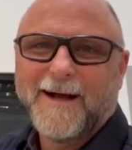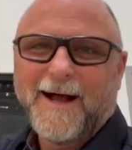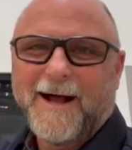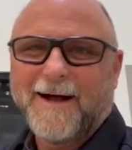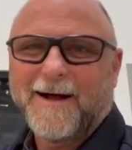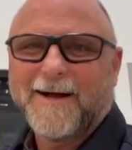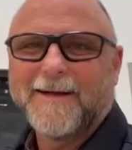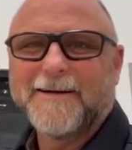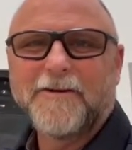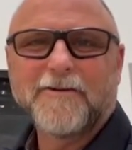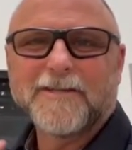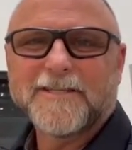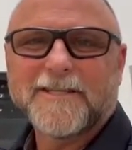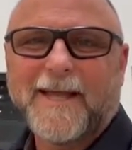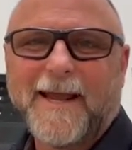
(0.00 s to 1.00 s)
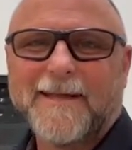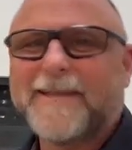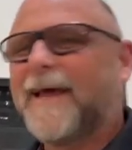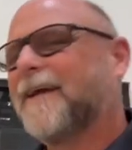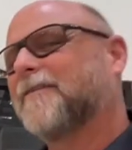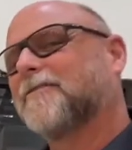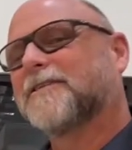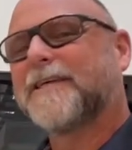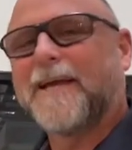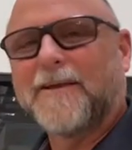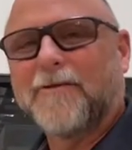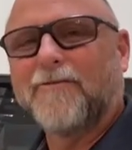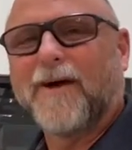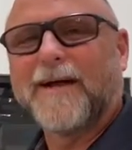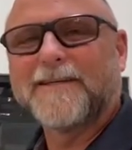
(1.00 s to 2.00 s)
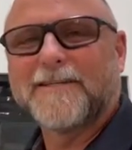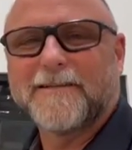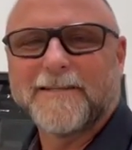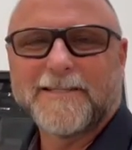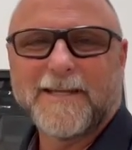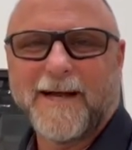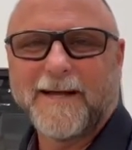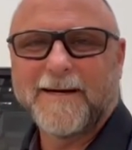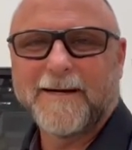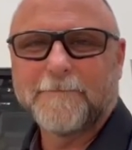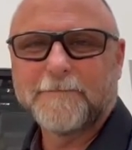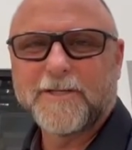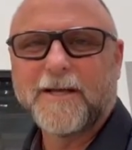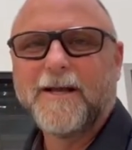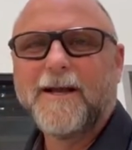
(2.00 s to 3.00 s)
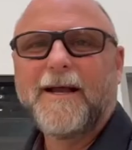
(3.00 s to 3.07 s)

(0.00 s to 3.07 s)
Uh, and you can scan that. It'll take you right to the signups.